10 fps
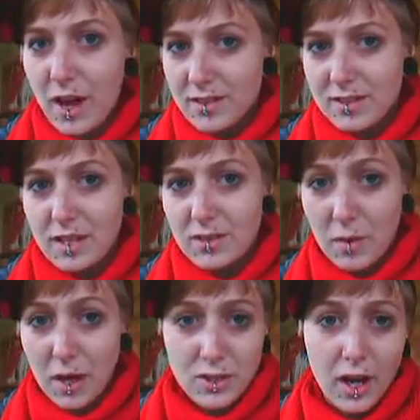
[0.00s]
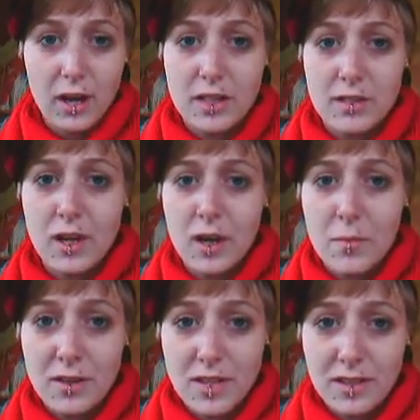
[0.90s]
vaccination, my child has
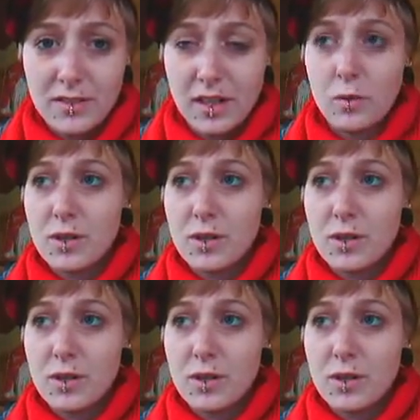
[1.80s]
become autistic,